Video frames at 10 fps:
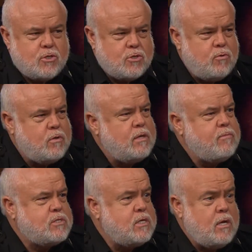student, let
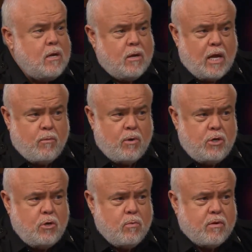me see. And
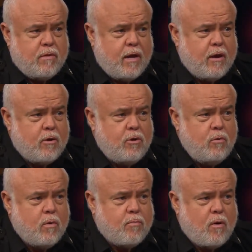when you were there,
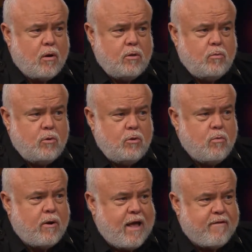you were you you weren't